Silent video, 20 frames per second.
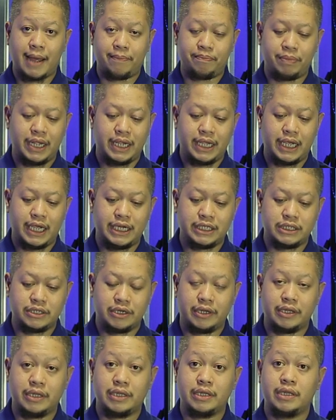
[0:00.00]

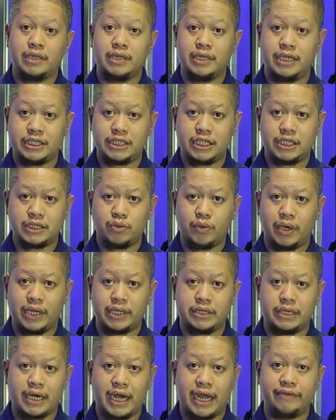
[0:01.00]
application. This is
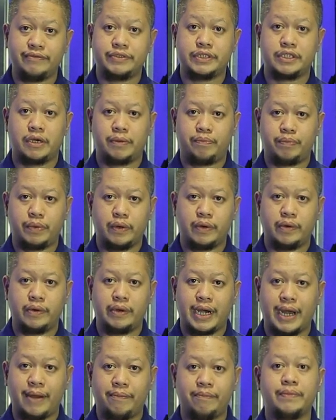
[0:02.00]
what drives your
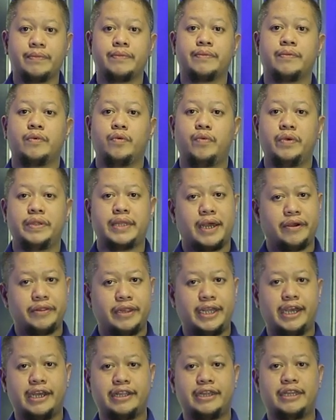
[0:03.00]
program.
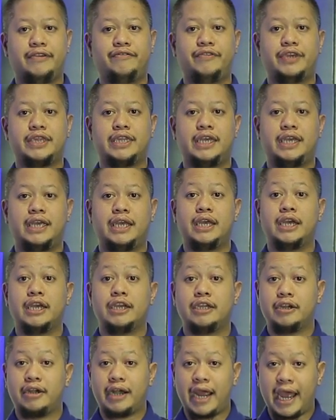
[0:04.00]
Without the activity,
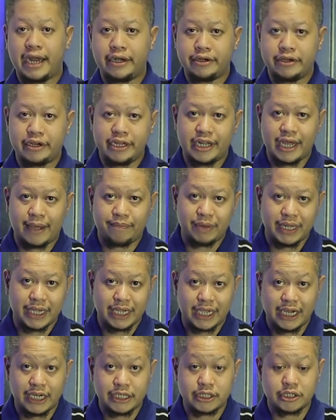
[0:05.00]
your Android
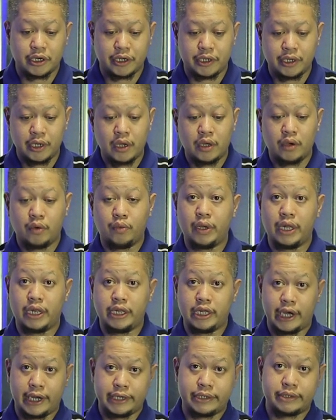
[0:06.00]
application
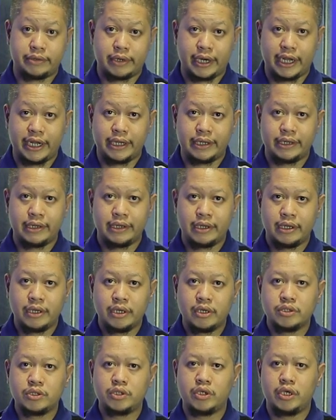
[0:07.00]
will not run.
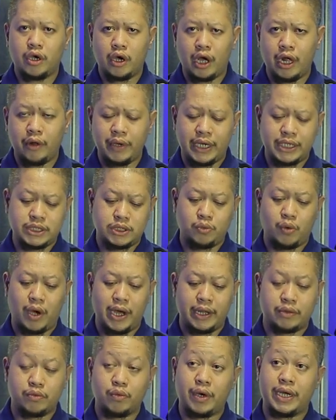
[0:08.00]
So you always
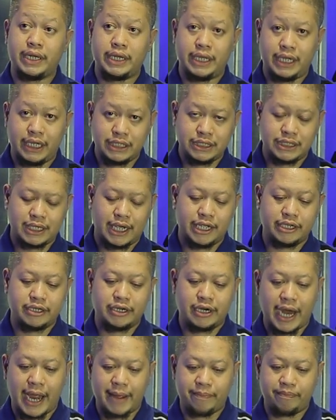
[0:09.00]
want one inside
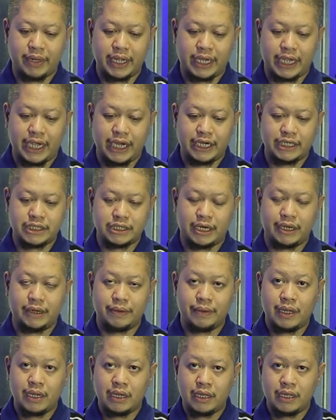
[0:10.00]
your application.
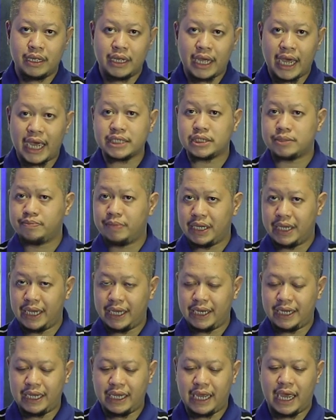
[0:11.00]
As
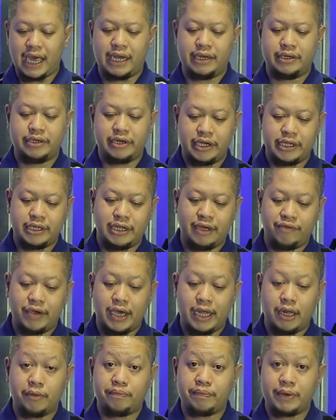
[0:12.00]
beginning Android
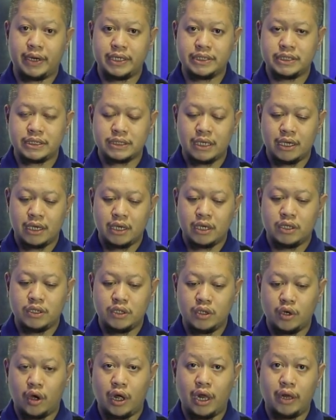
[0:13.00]
developers,
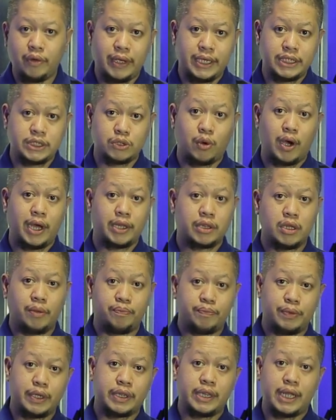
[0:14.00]
you always want
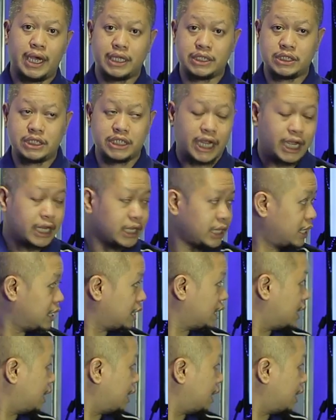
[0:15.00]
to put a check